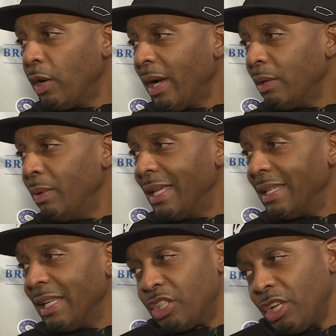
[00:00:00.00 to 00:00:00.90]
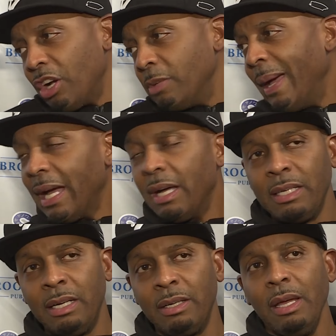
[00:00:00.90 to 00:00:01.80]
quickly. We had to get the starters back out
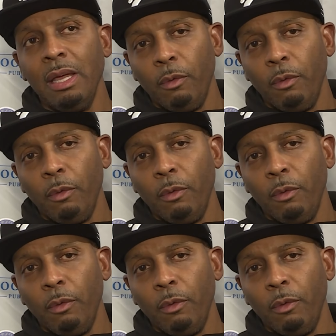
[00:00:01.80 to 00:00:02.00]
there.